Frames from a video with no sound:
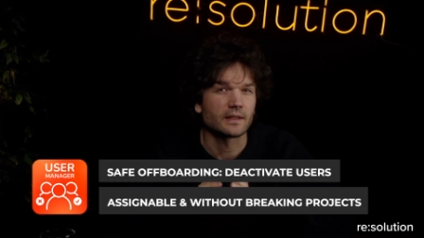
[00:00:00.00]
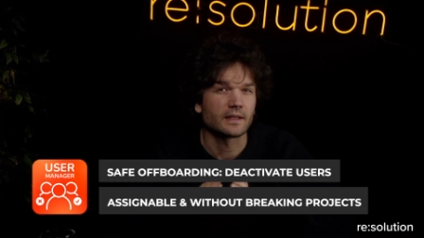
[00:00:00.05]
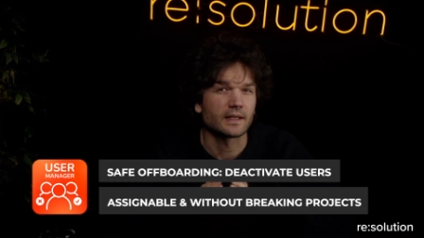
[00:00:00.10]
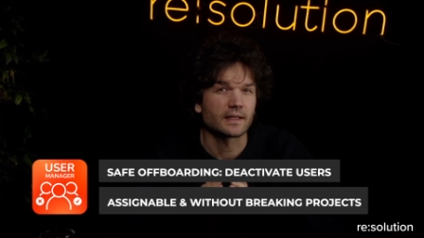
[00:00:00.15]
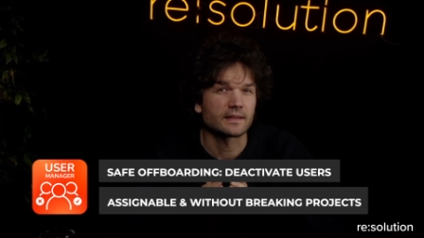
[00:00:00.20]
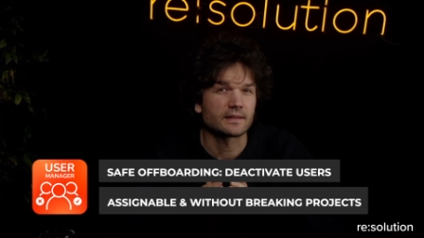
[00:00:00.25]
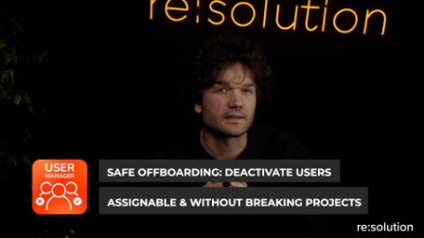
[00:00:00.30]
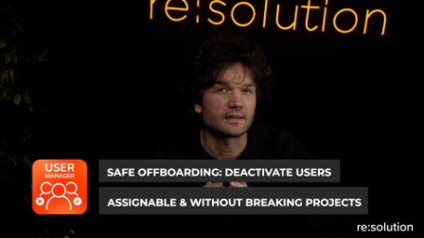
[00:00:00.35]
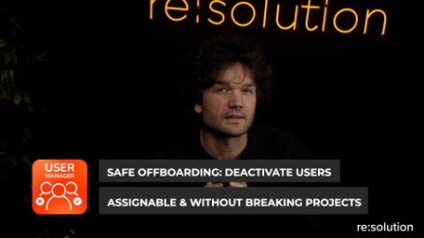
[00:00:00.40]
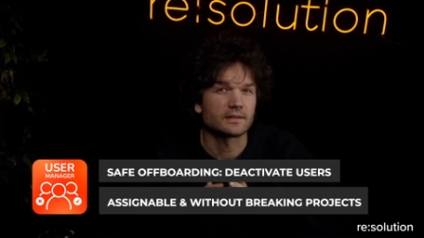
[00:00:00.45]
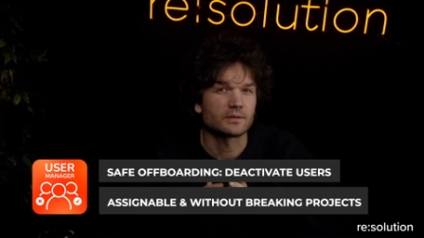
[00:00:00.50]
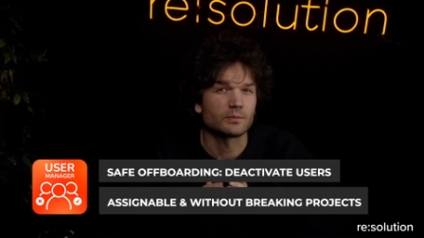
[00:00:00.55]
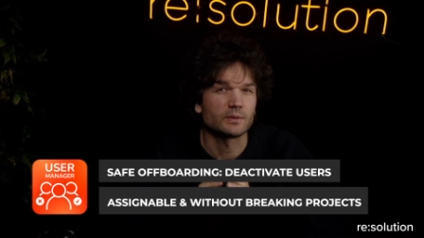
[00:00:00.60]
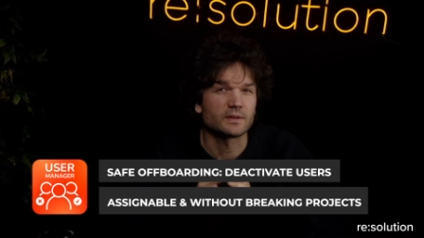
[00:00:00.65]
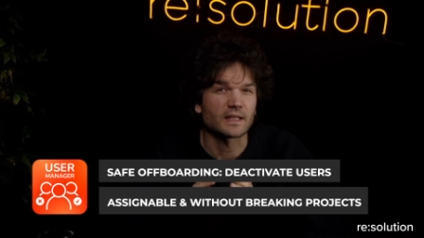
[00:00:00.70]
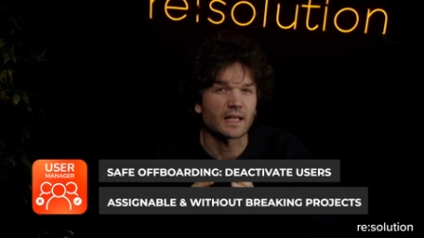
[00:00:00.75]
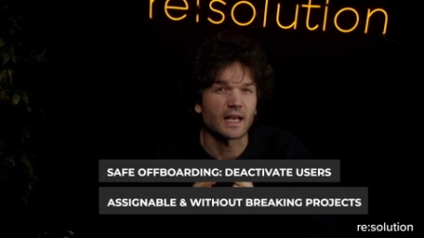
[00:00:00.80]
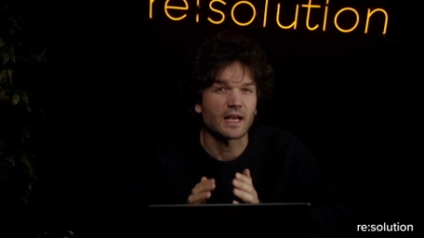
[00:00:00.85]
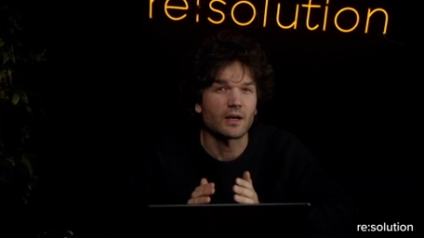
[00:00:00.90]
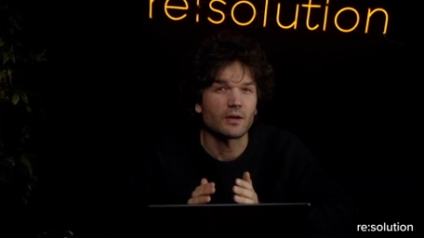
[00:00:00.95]
access
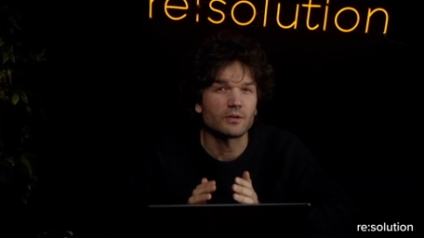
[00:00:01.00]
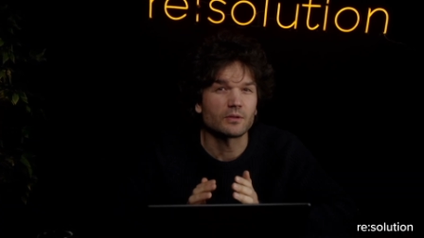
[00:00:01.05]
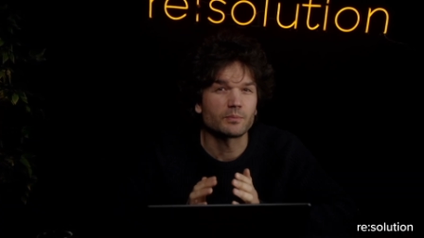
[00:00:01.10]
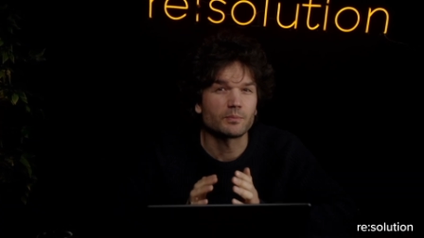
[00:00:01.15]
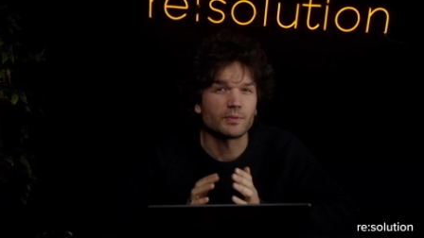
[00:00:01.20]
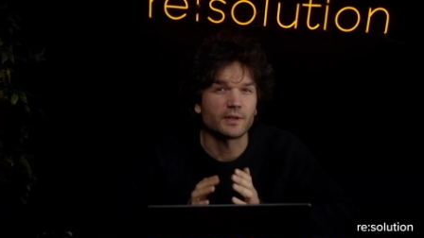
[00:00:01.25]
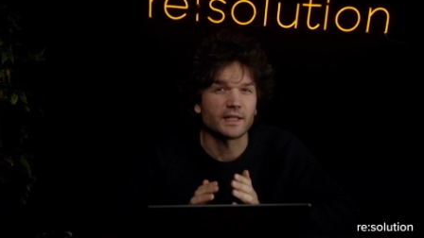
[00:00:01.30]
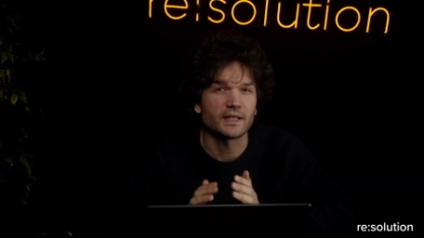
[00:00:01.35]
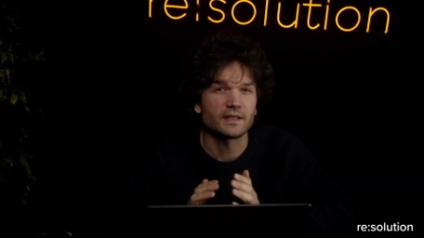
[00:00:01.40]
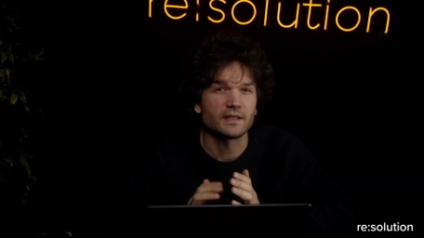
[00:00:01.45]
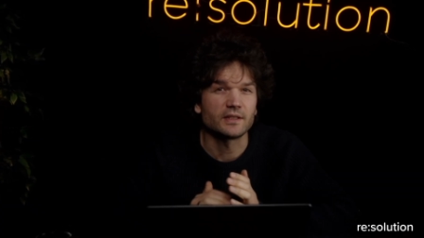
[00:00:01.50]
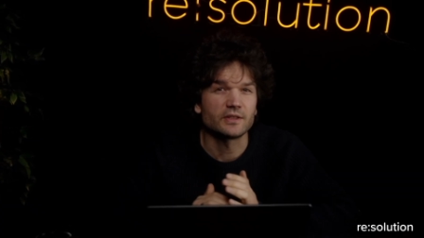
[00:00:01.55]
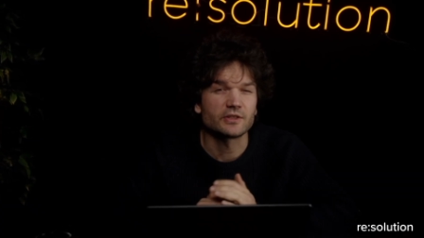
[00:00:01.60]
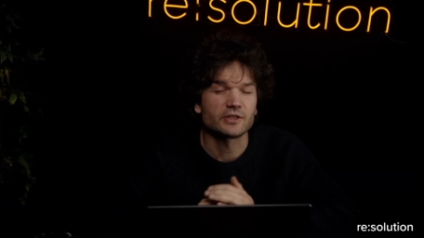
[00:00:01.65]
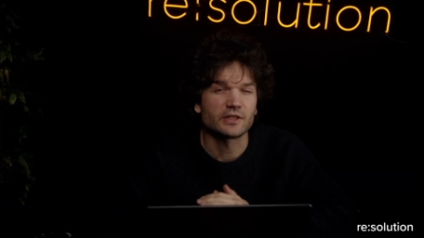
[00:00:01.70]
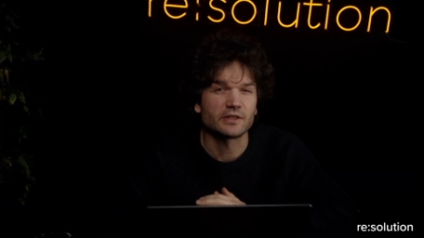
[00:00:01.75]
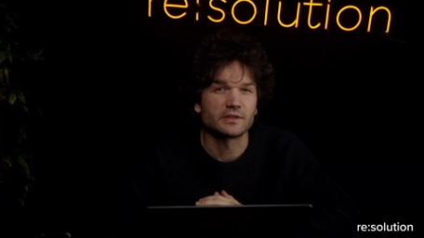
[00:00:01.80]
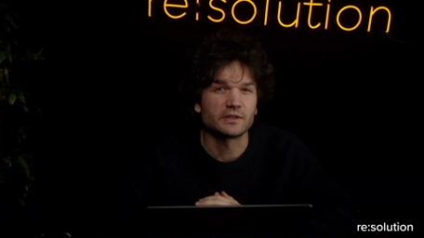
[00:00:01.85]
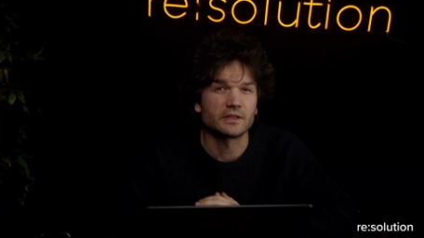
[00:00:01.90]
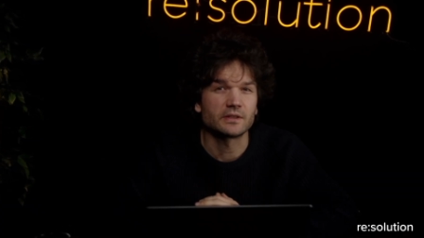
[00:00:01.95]
without breaking
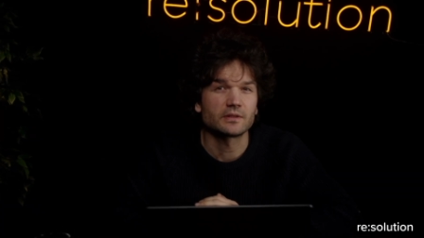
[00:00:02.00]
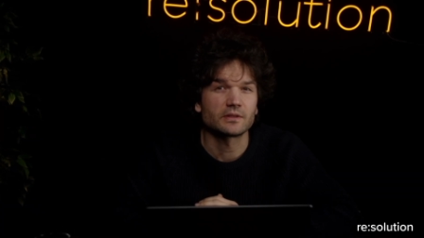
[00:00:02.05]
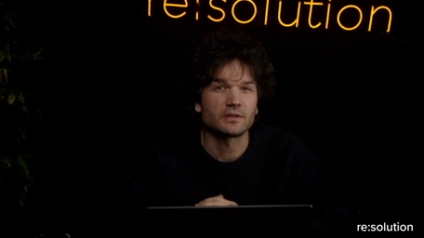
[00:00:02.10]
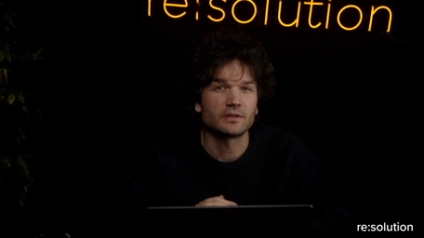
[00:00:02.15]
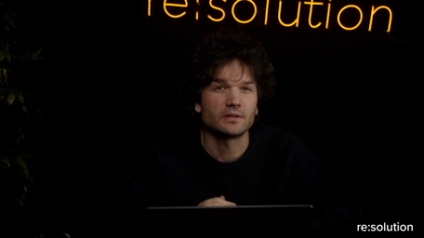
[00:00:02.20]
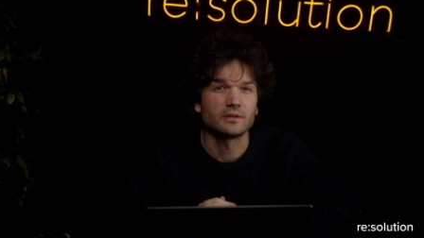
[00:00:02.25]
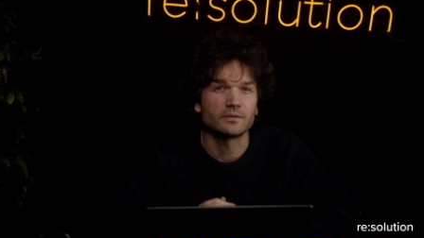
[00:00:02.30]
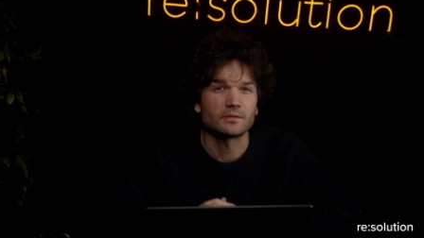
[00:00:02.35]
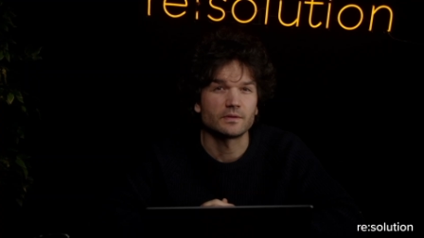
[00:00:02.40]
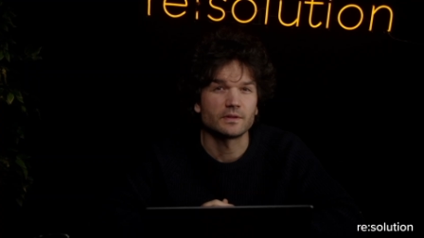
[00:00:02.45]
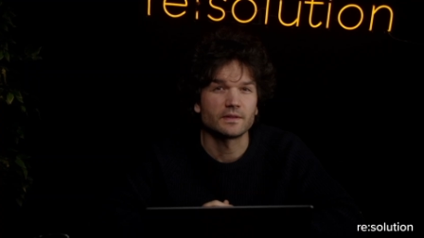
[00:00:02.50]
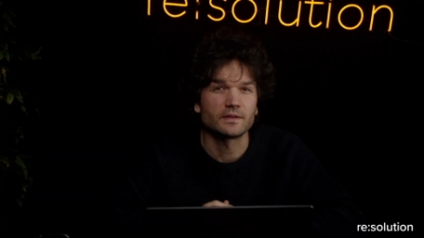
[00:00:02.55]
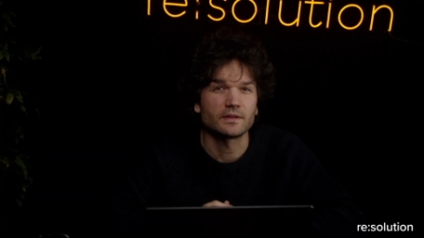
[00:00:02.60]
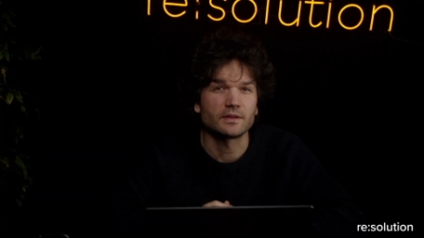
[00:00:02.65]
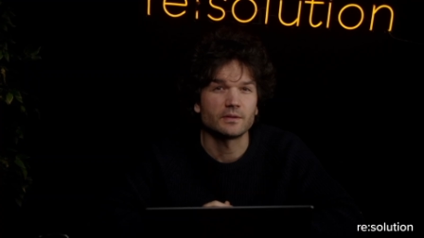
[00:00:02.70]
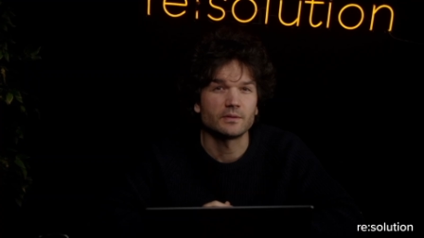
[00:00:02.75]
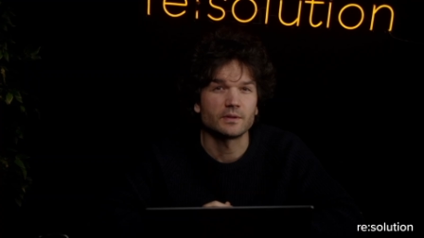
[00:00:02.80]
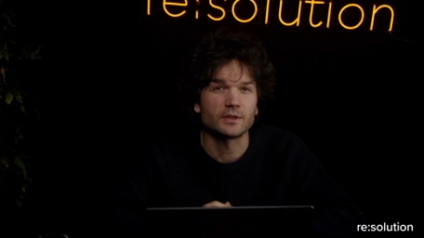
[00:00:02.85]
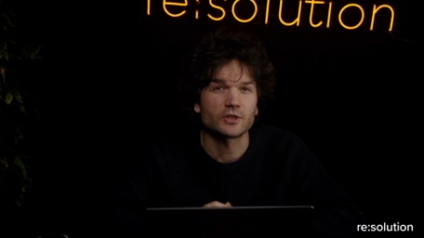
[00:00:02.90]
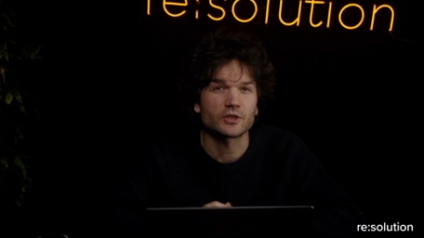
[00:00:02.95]
Jira or Confluence
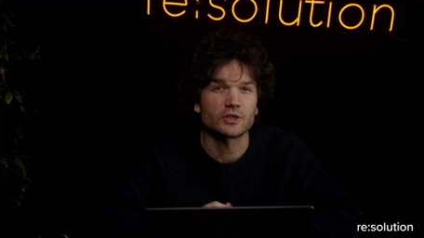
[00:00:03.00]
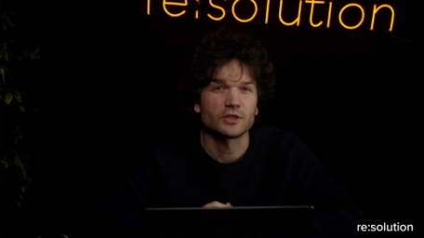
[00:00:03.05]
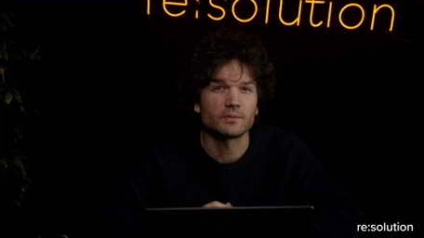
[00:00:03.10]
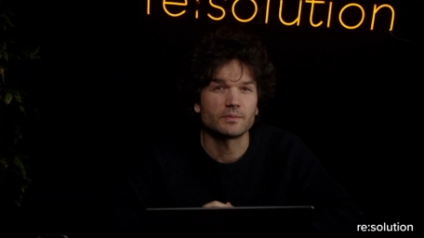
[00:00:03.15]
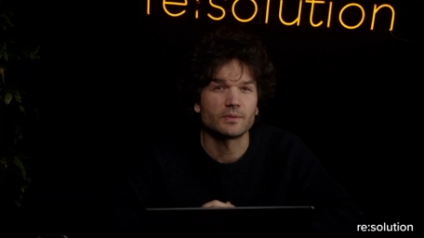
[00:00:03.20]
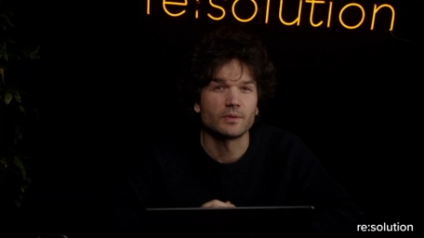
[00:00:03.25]
ownership,